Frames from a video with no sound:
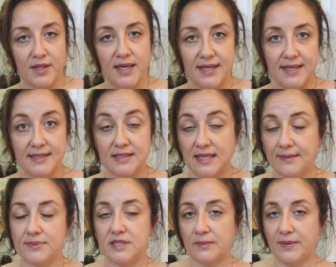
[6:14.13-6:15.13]
that
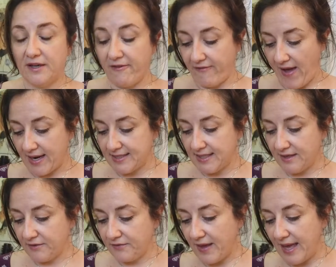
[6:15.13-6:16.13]
seems to be
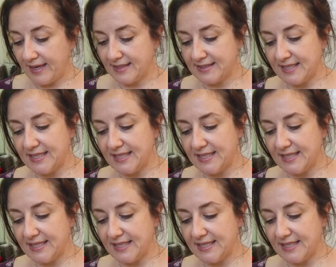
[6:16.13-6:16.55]
effective and it's